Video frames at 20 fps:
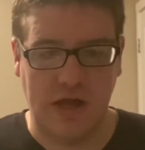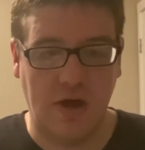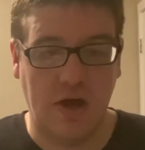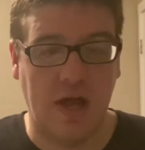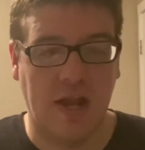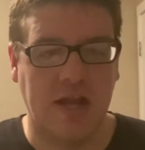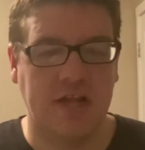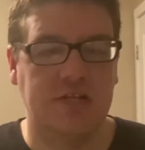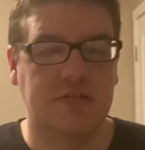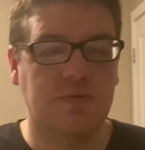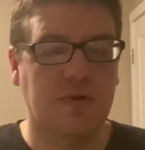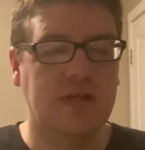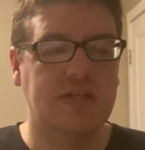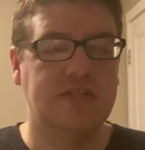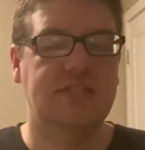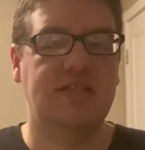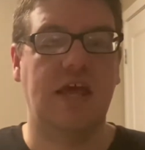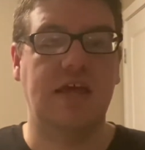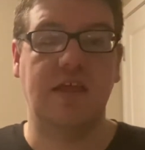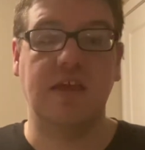And I just wanted to
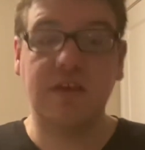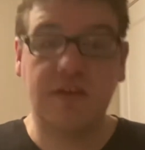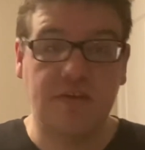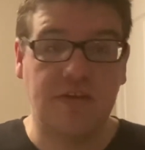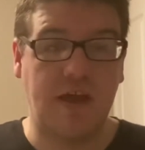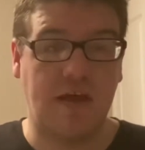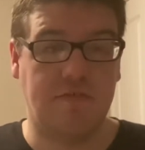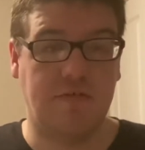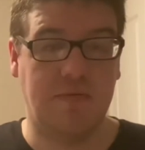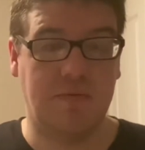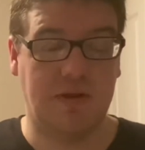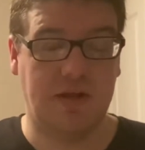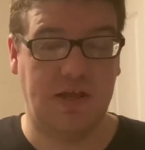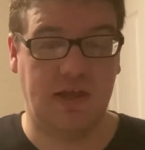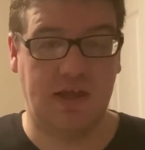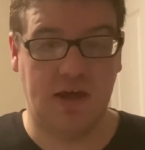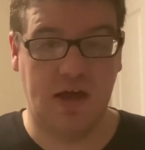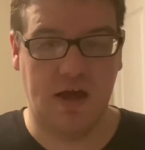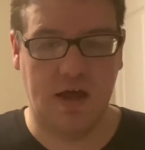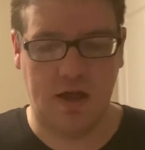say thank you to everybody